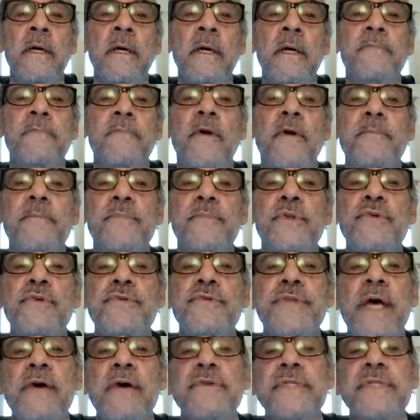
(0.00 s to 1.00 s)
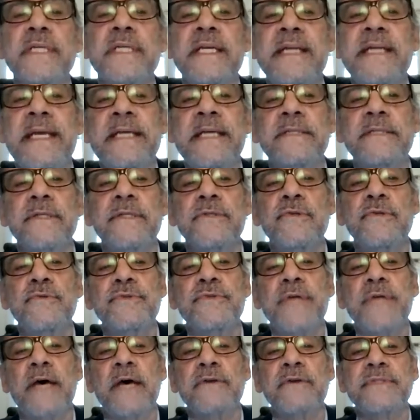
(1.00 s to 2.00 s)
From 2008 to
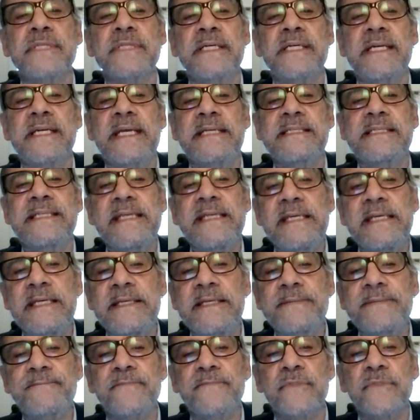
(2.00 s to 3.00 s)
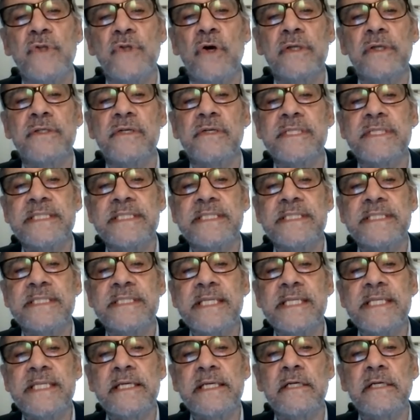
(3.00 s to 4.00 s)
2018, Dr.
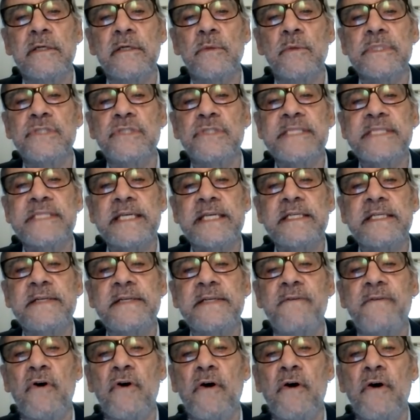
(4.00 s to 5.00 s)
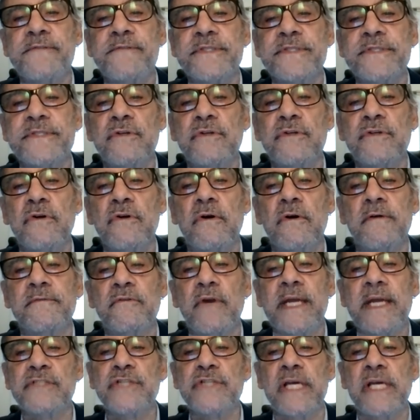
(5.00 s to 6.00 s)
Singer was Chief Executive Officer of
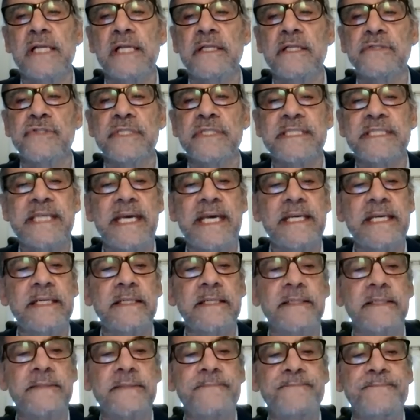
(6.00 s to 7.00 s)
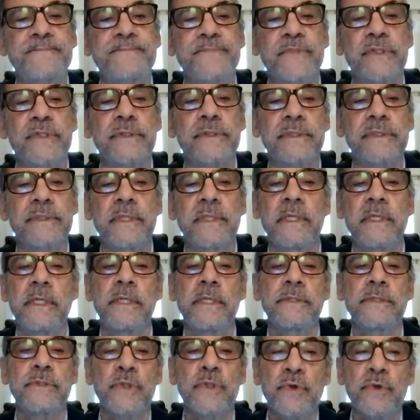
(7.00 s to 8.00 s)
Grand Challenges Canada.
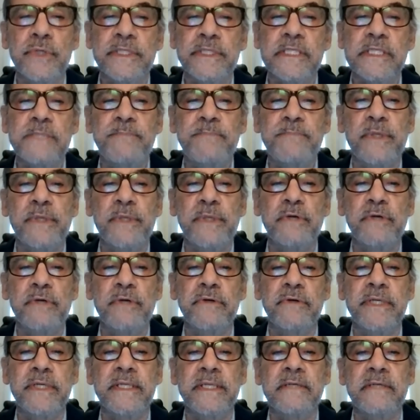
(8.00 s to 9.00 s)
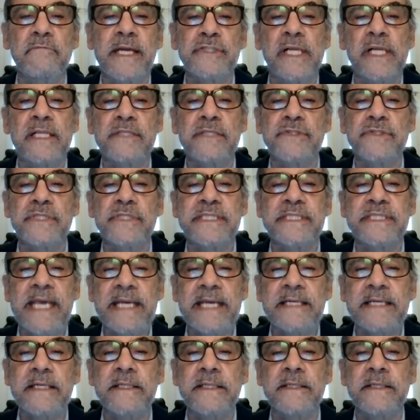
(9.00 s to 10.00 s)
During this period, Grand Challenges
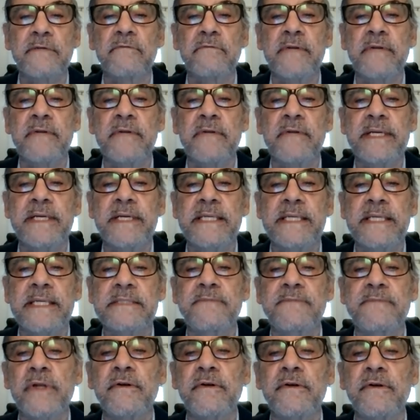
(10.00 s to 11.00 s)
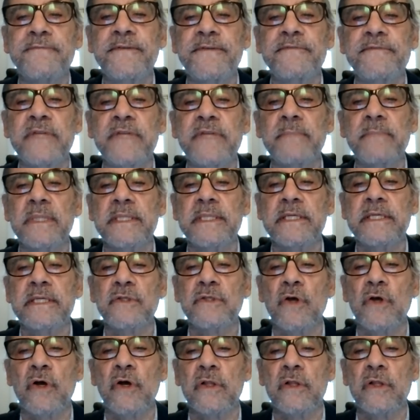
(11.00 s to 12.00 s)
Canada raised $450 million
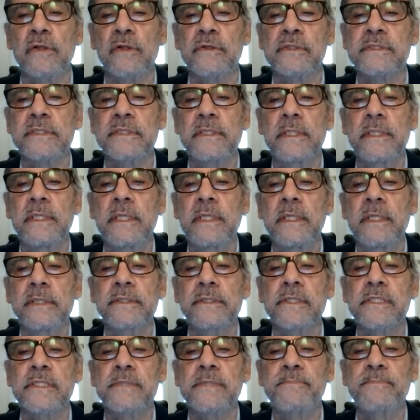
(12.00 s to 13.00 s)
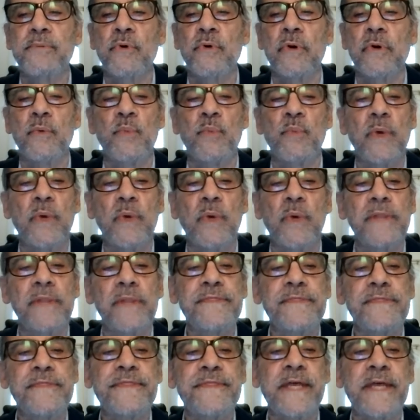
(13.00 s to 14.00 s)
to support
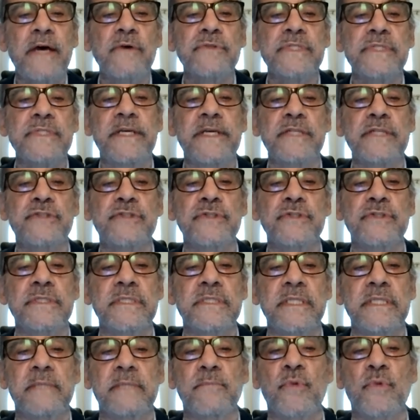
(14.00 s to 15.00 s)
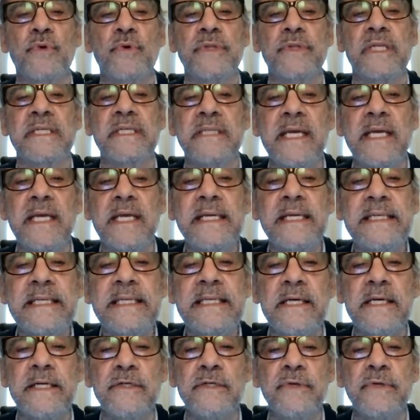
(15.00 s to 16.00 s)
1,000 innovations in more than 90
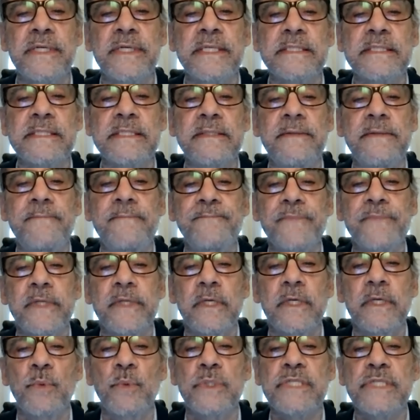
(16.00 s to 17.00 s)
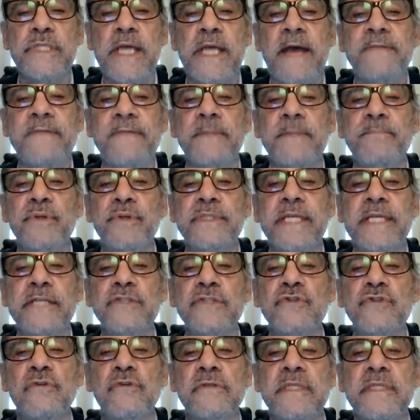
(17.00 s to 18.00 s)
countries, which have the
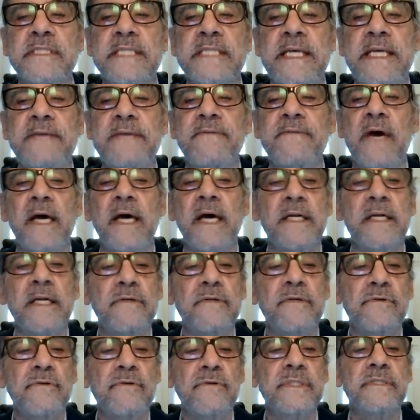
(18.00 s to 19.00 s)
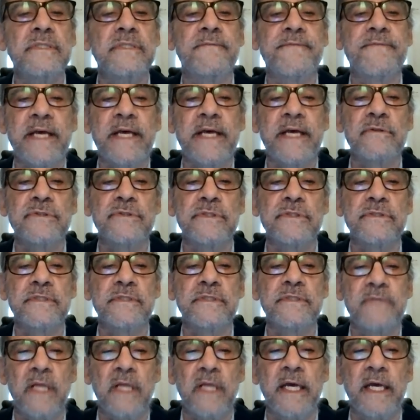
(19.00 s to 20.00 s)
potential to save hundreds of thousands
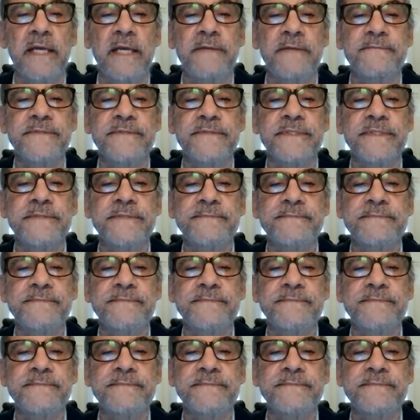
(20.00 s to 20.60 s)
of lives.